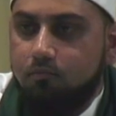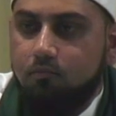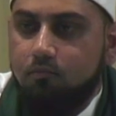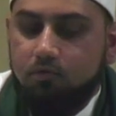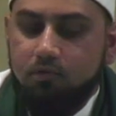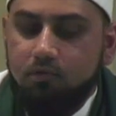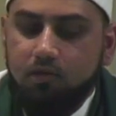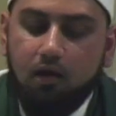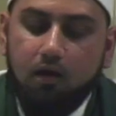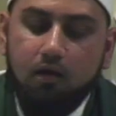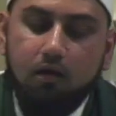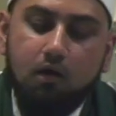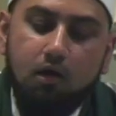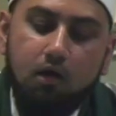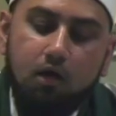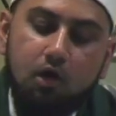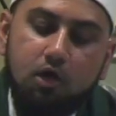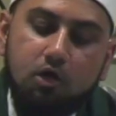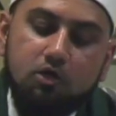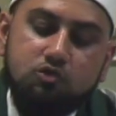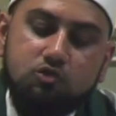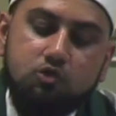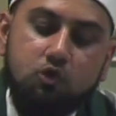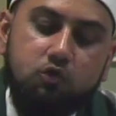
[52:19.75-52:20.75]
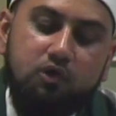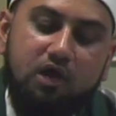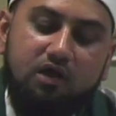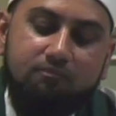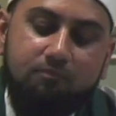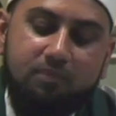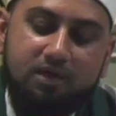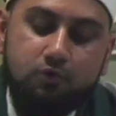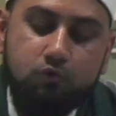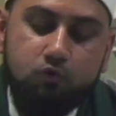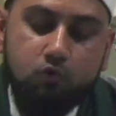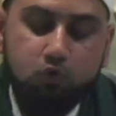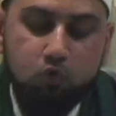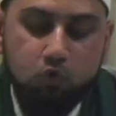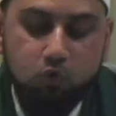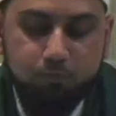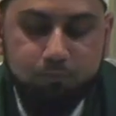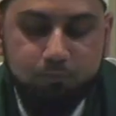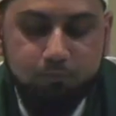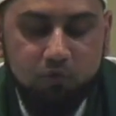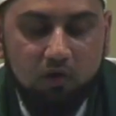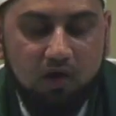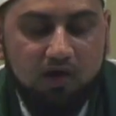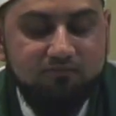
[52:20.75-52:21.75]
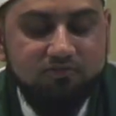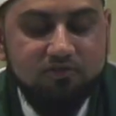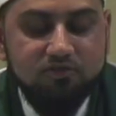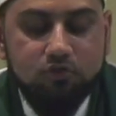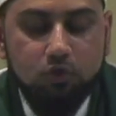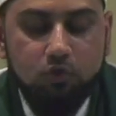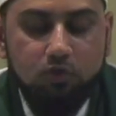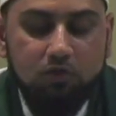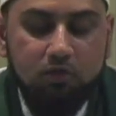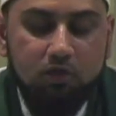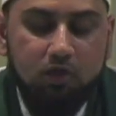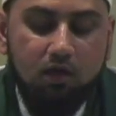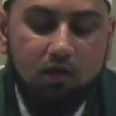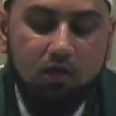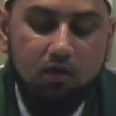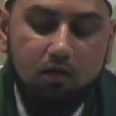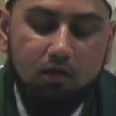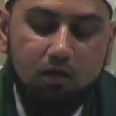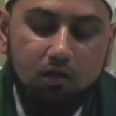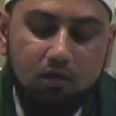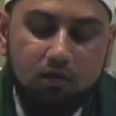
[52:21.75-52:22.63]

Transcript: Yeah. So you have mandub, you have sunnah,